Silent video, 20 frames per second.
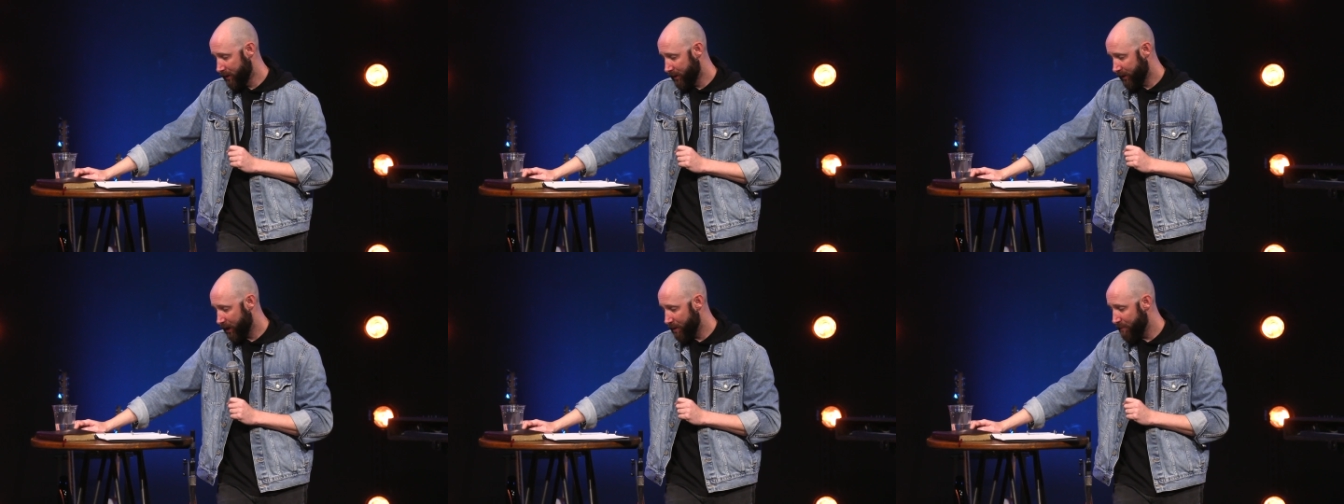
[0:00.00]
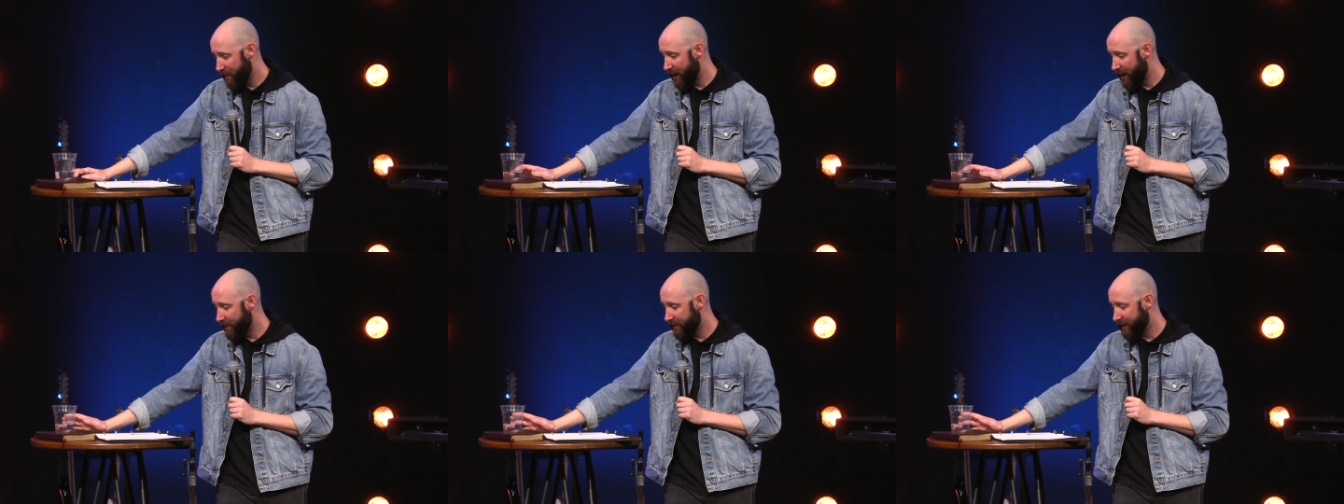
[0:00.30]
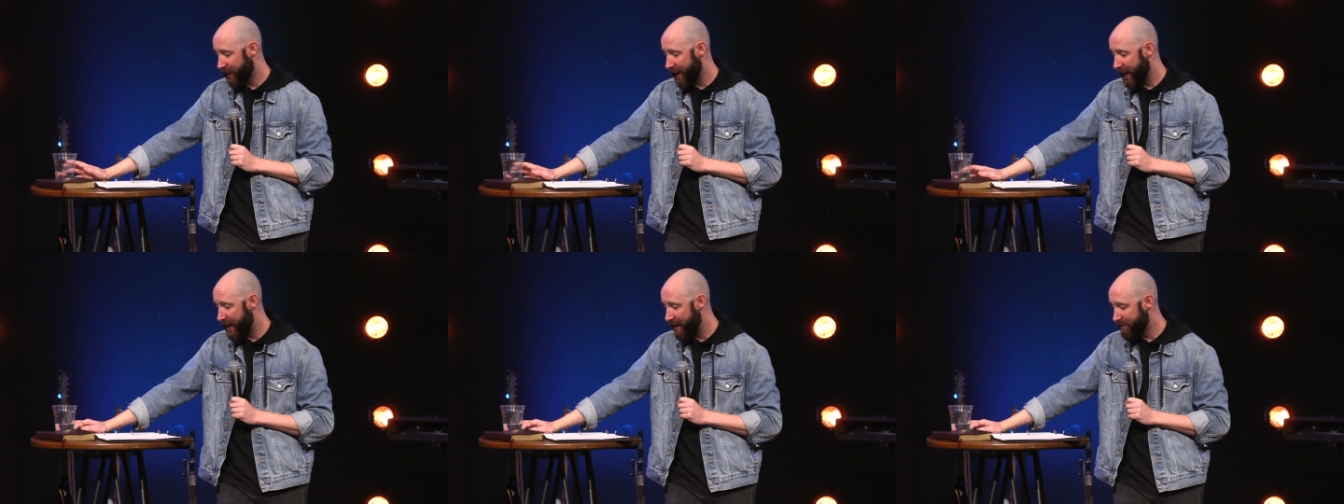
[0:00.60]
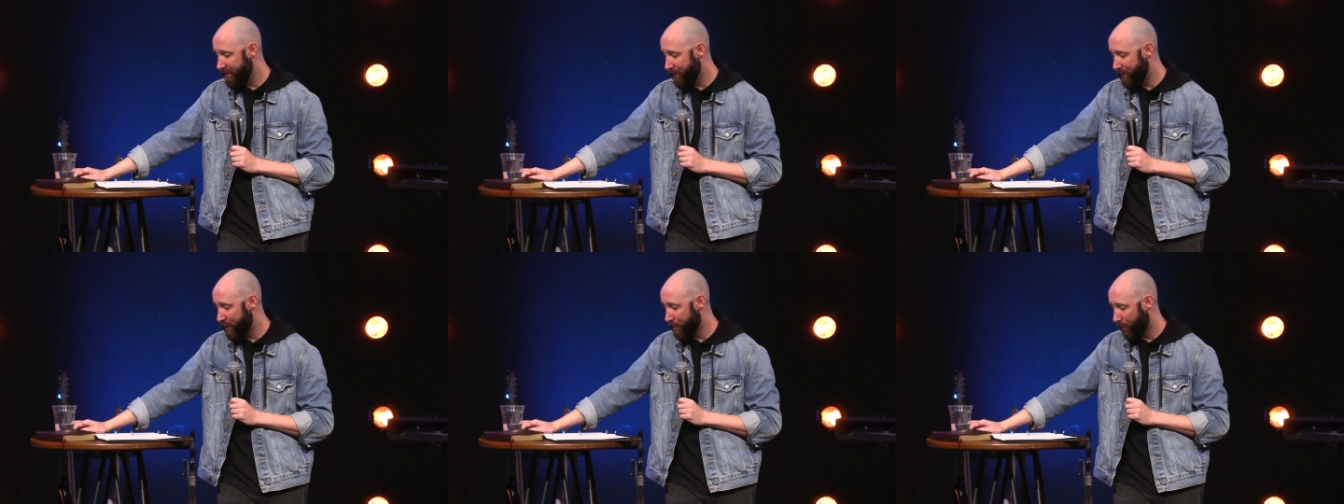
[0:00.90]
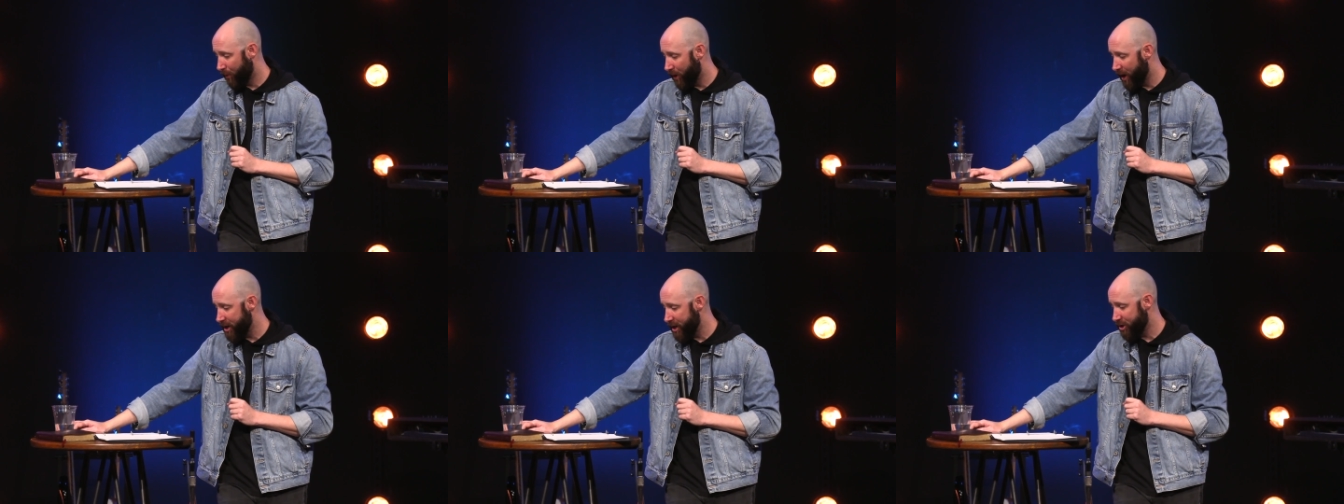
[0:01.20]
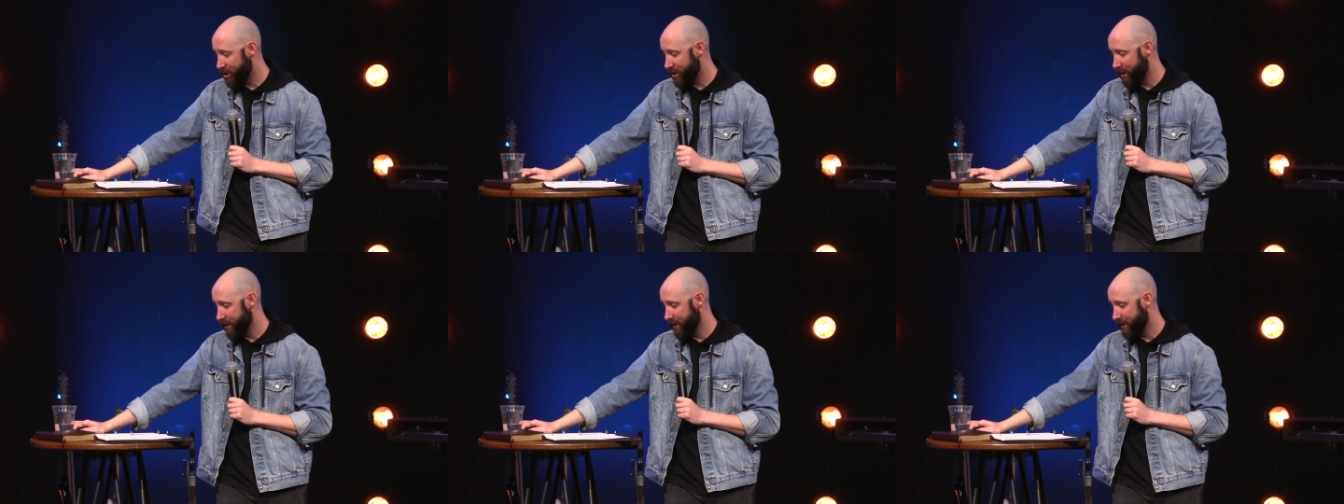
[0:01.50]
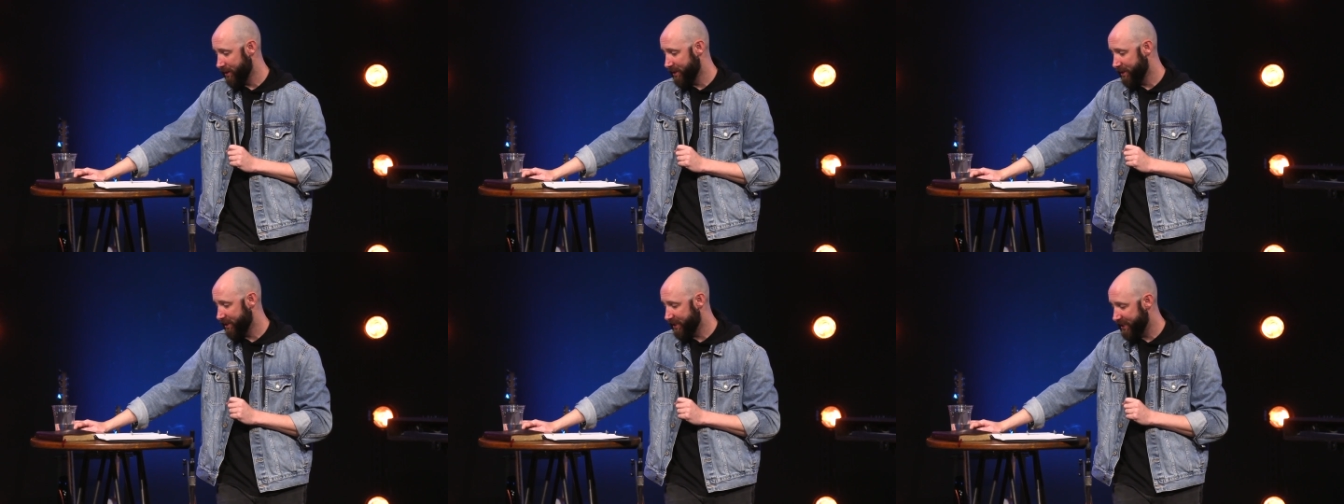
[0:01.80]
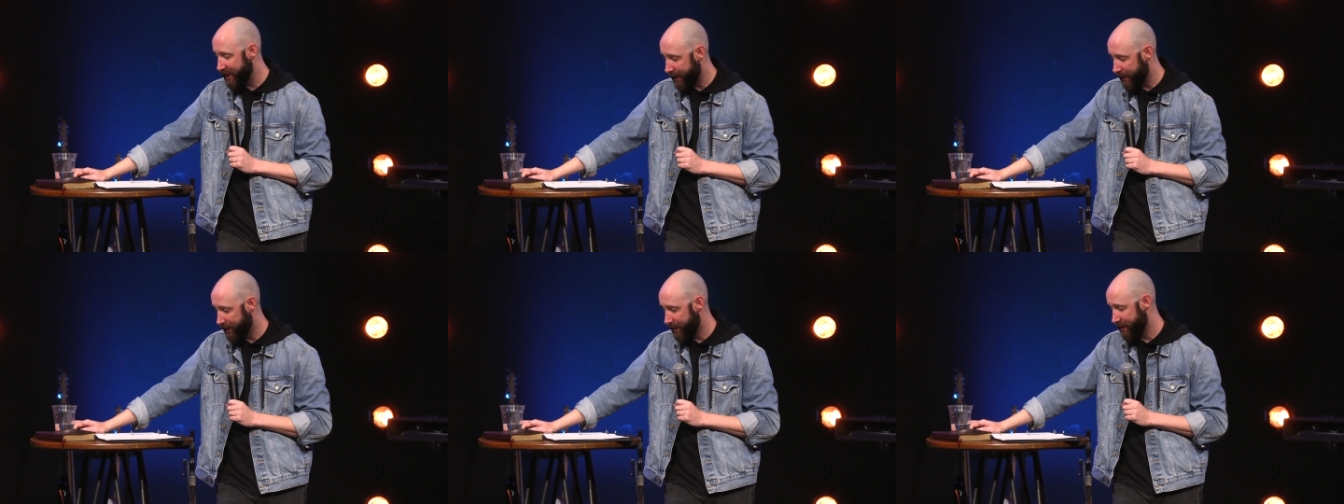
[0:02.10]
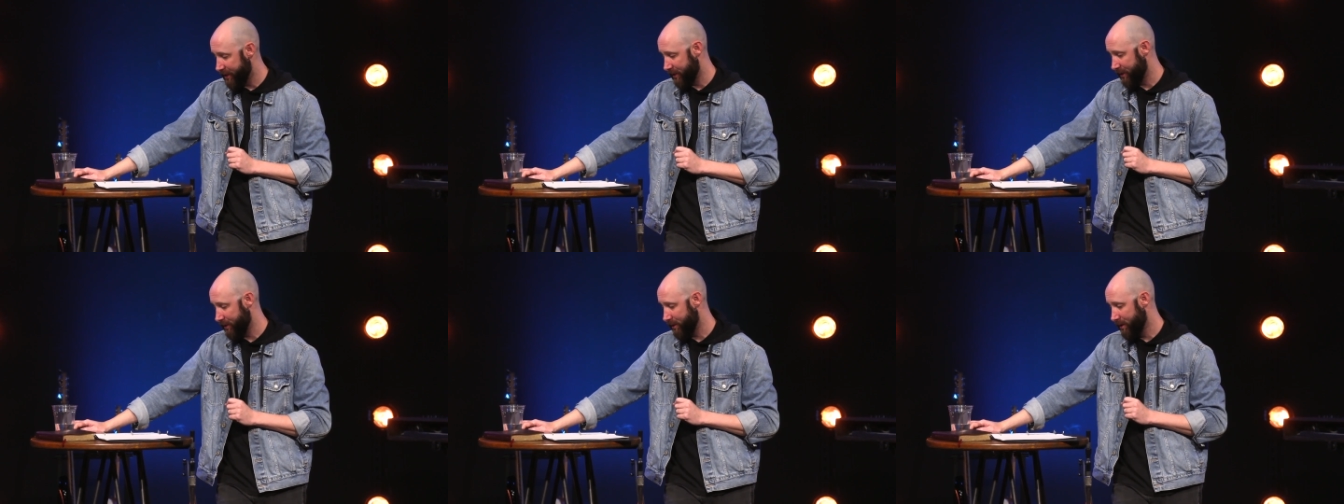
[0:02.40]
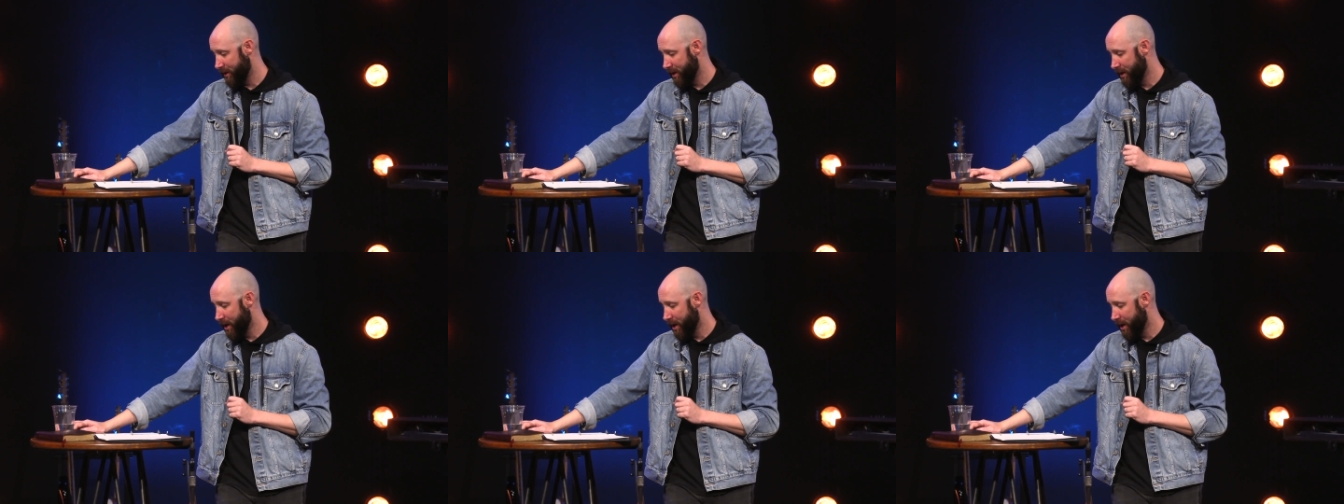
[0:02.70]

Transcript: Come out of the cave of depression, sickness,